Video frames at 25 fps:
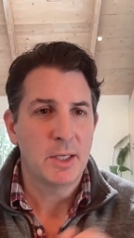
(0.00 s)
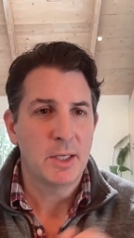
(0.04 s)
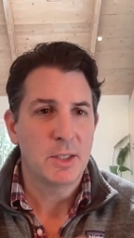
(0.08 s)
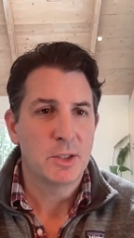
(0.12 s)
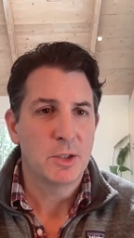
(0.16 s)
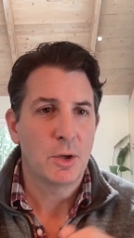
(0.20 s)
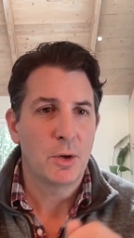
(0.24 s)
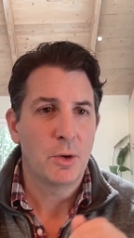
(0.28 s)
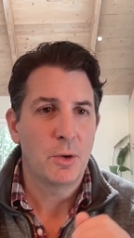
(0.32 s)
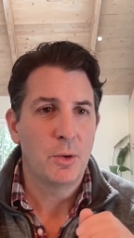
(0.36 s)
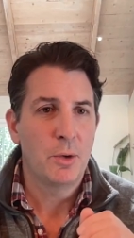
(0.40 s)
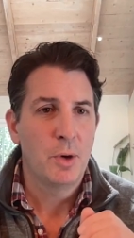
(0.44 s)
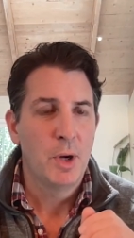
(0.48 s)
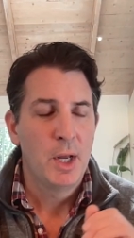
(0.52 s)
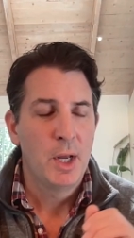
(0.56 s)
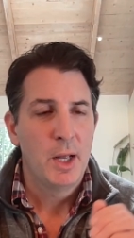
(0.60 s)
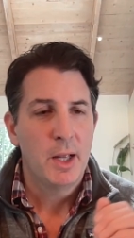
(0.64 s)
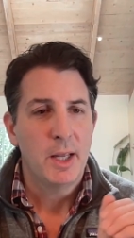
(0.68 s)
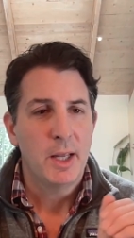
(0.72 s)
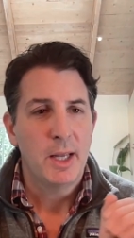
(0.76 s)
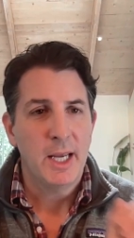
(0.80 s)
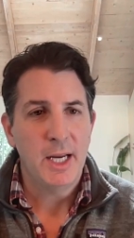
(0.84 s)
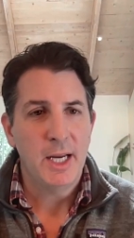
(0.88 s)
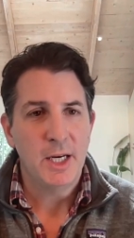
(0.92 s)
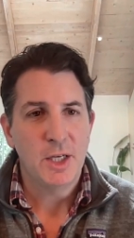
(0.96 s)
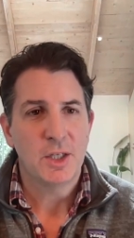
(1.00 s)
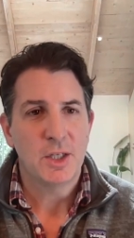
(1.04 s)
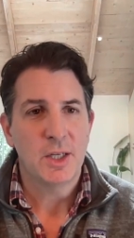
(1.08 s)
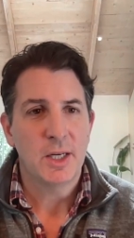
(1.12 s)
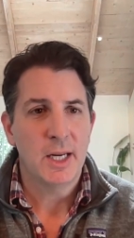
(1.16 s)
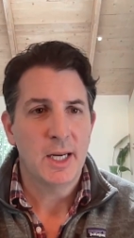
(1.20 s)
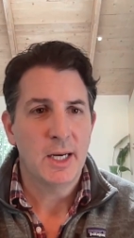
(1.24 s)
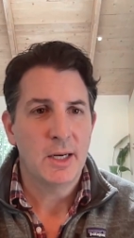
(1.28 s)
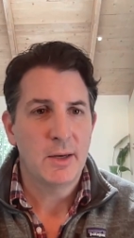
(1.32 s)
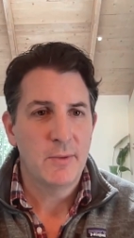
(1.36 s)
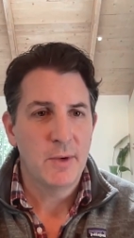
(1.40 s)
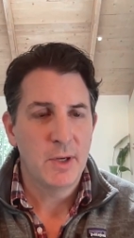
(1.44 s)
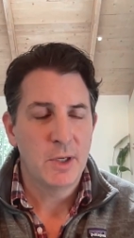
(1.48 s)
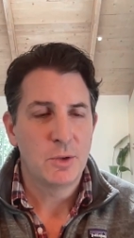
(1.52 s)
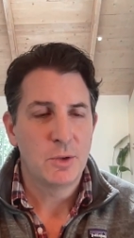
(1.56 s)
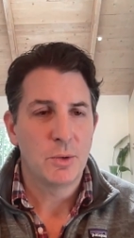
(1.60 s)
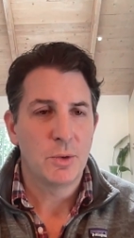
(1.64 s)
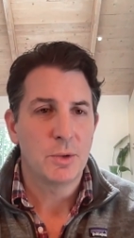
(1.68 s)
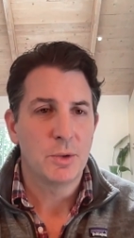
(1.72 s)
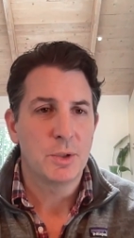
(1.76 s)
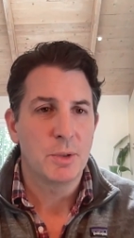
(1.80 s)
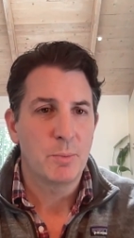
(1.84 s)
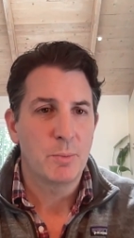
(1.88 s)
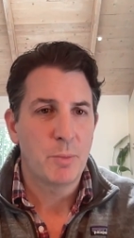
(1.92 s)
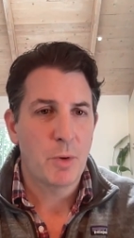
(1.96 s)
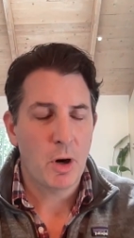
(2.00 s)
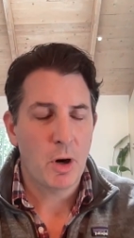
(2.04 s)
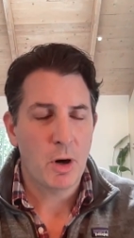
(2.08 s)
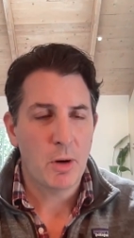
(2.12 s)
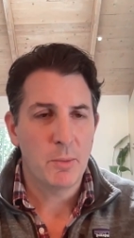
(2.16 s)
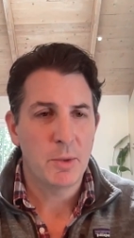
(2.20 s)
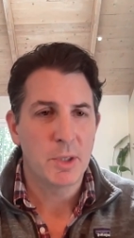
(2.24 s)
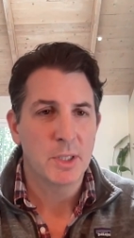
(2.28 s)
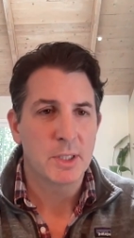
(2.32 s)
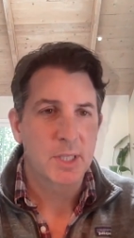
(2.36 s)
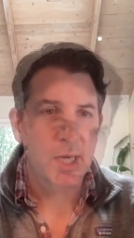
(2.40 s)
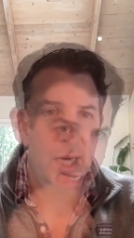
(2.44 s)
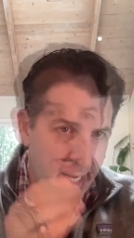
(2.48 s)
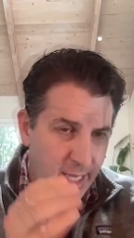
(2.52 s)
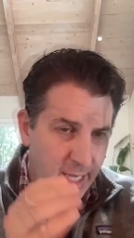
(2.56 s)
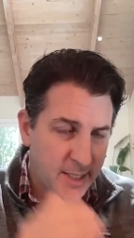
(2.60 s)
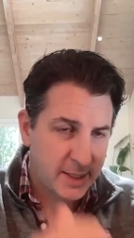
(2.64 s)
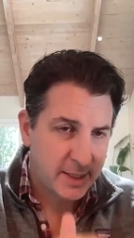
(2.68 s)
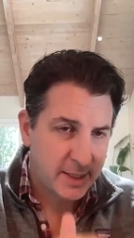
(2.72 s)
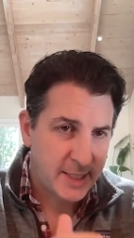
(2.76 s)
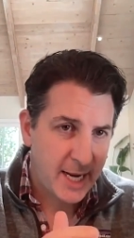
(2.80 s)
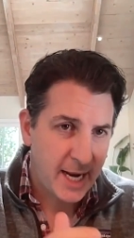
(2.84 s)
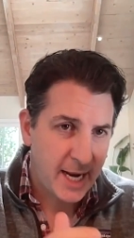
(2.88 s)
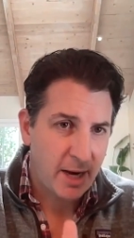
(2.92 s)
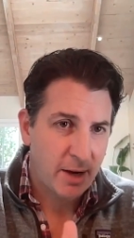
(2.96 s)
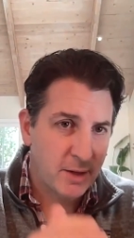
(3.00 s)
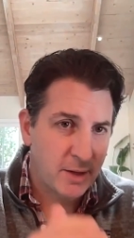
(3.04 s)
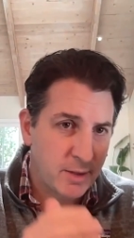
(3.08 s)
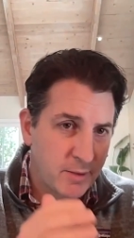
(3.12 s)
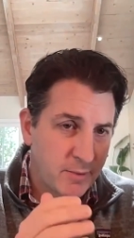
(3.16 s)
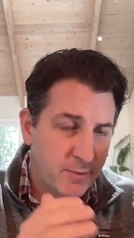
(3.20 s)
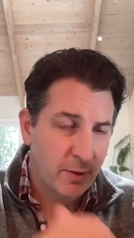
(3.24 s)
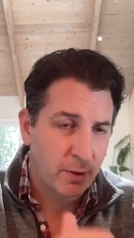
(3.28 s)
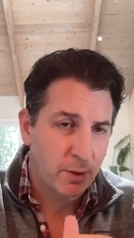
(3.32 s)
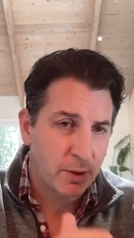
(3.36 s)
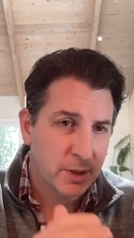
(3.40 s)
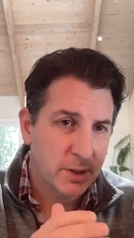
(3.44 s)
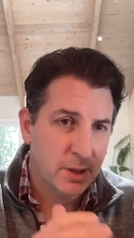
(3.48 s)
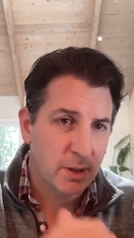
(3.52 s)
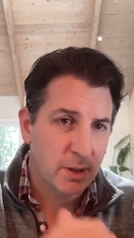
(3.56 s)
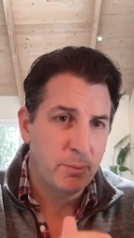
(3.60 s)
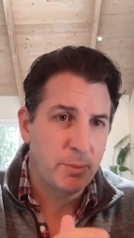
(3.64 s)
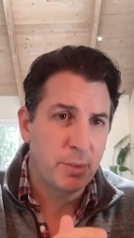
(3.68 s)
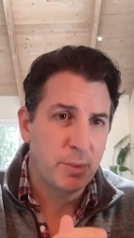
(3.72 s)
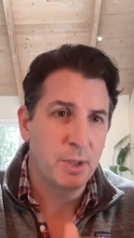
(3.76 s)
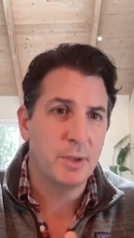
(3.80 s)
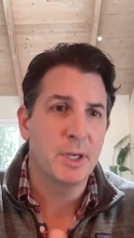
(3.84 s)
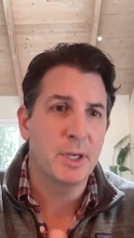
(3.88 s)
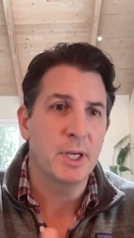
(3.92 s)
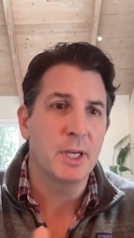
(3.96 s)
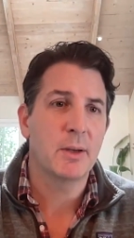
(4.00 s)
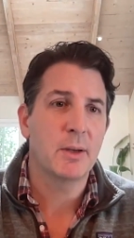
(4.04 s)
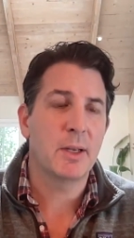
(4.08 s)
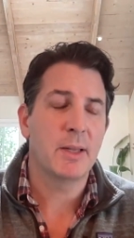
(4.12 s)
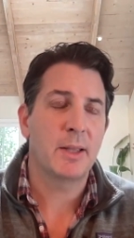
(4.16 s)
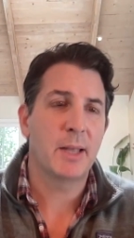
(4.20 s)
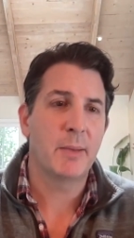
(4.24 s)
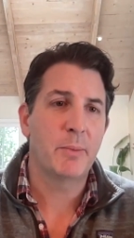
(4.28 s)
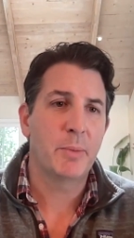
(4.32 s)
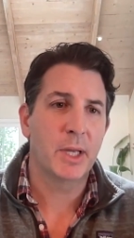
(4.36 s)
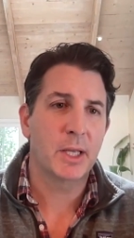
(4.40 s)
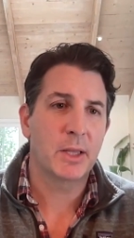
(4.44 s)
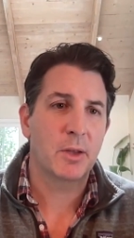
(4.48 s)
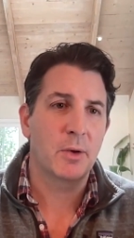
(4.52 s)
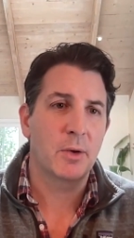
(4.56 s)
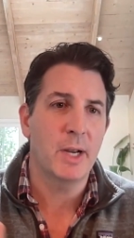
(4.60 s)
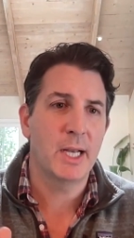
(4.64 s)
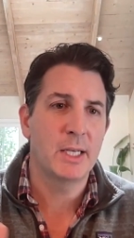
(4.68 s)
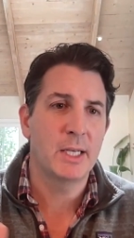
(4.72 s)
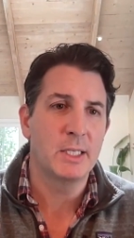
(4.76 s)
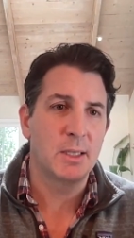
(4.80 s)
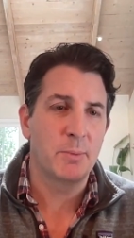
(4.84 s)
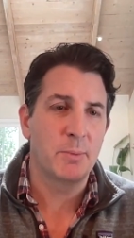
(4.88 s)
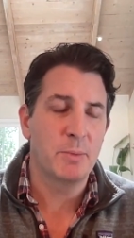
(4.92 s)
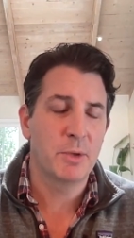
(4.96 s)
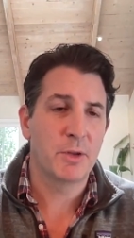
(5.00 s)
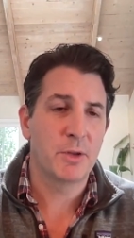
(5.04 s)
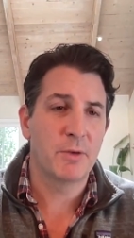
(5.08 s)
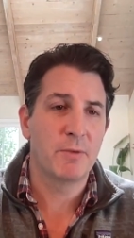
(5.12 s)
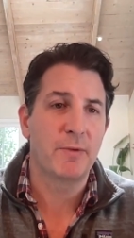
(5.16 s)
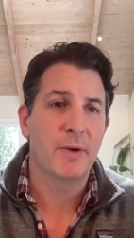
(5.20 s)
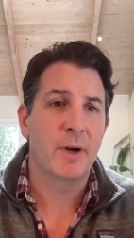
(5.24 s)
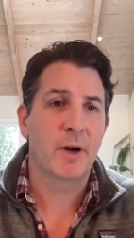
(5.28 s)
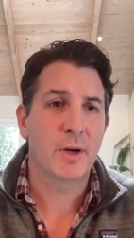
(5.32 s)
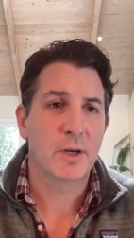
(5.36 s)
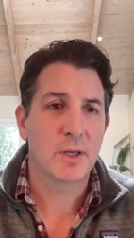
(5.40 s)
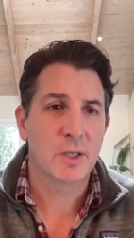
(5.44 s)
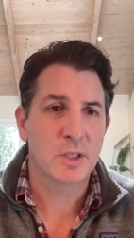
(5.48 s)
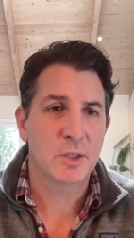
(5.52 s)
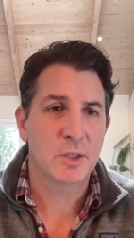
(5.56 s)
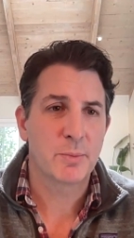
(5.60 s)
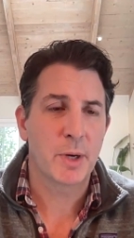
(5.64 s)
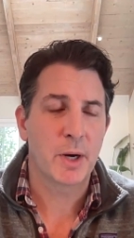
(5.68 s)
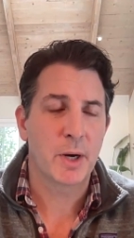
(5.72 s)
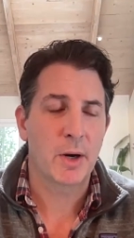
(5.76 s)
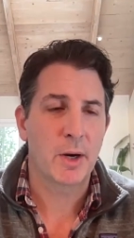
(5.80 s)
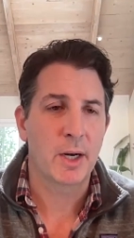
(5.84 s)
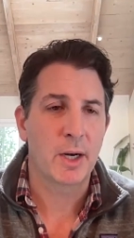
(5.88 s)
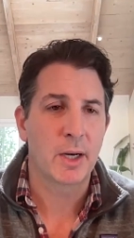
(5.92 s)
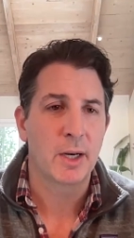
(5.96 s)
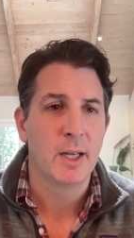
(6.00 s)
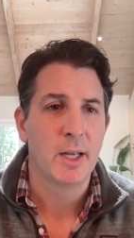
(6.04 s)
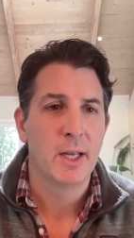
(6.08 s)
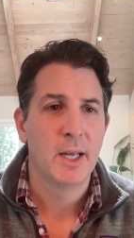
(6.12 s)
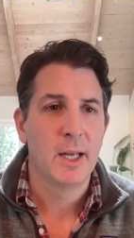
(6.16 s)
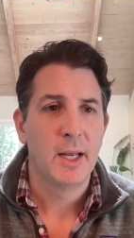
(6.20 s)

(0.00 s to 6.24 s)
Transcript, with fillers: And so each individual department is heads down and focused on building, and they pick their heads up and they're very disparate.